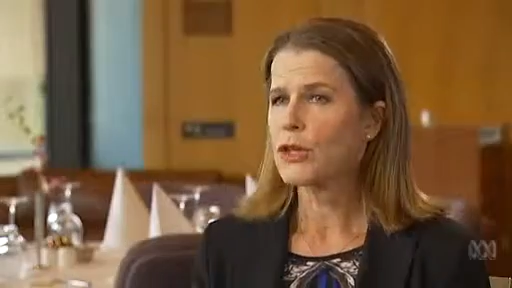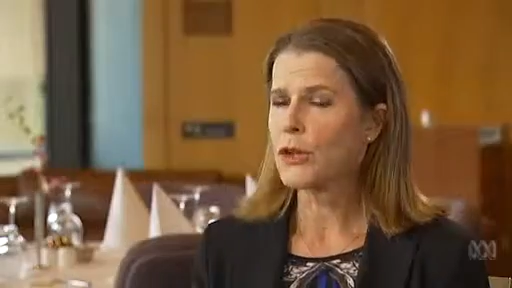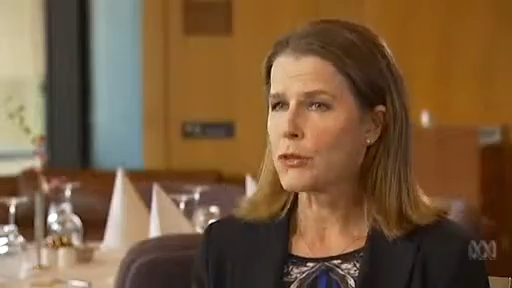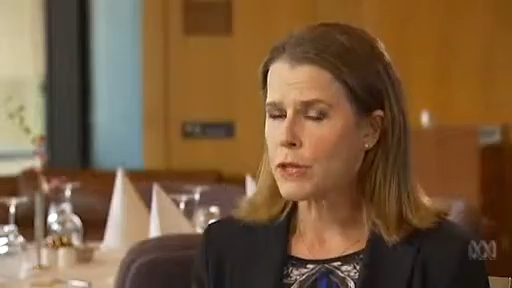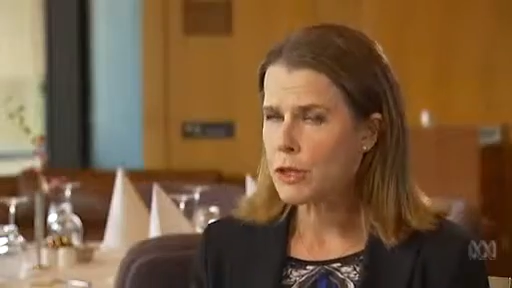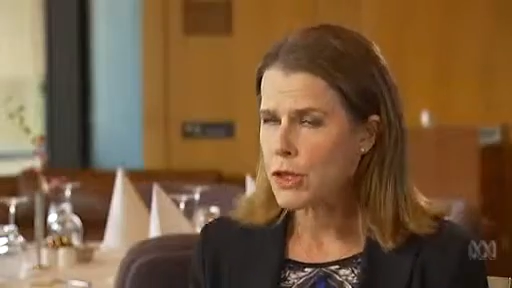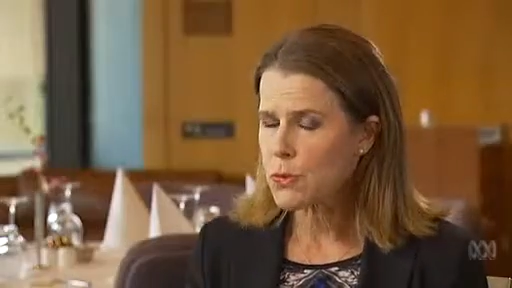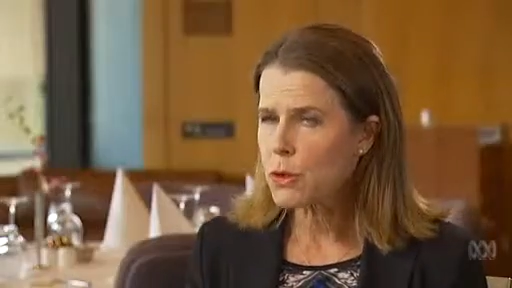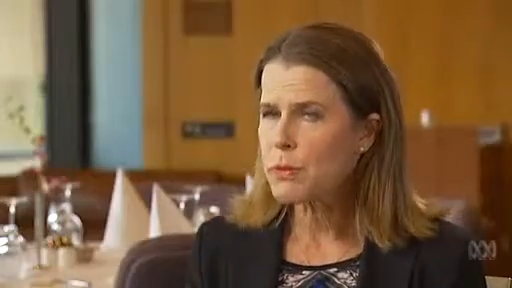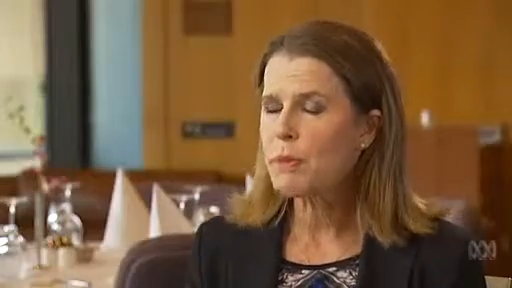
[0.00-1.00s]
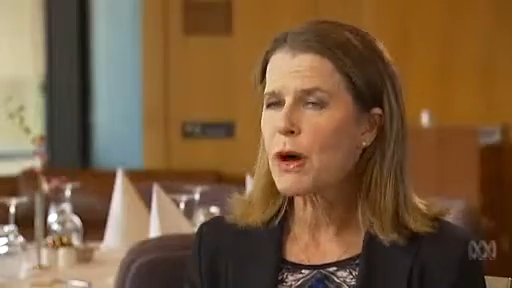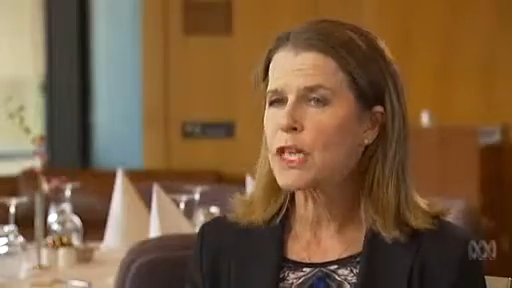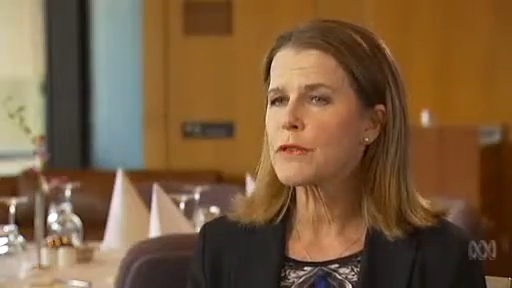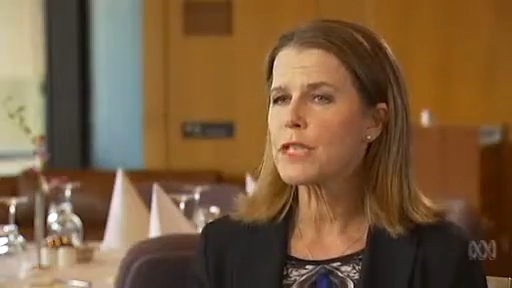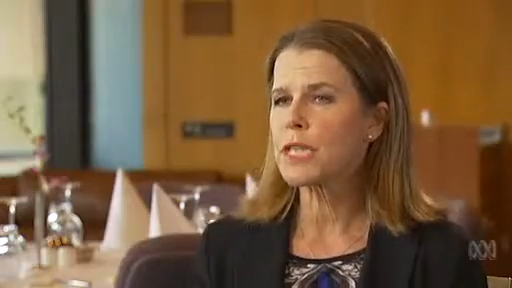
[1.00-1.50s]
Do you think this will be
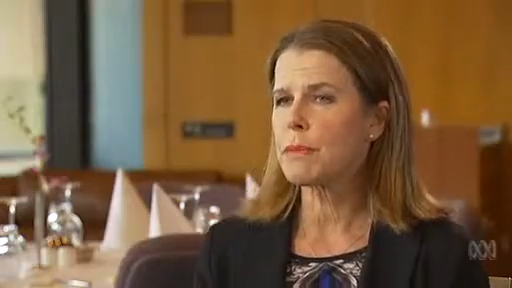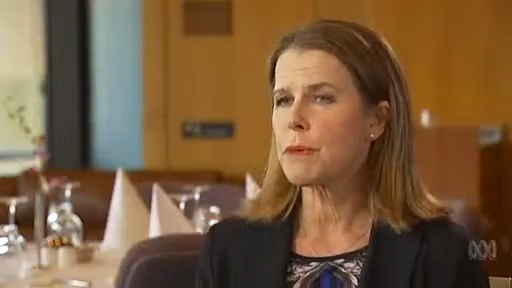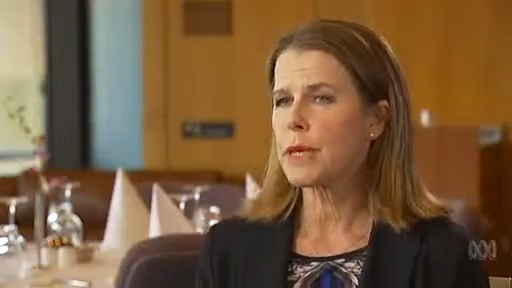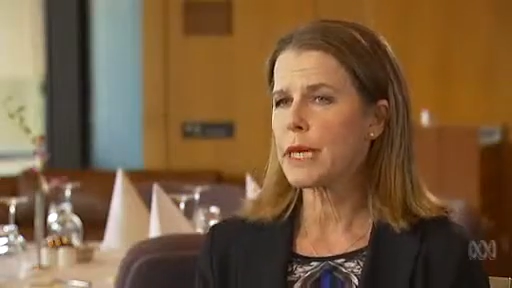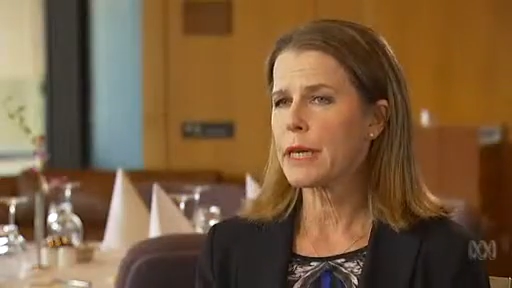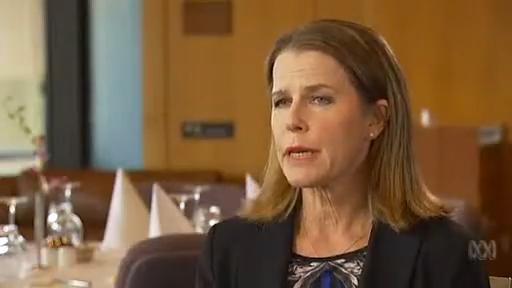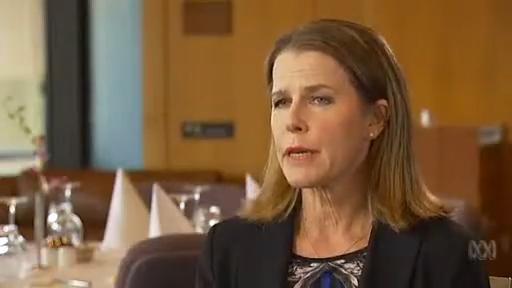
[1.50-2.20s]
part of a TPP?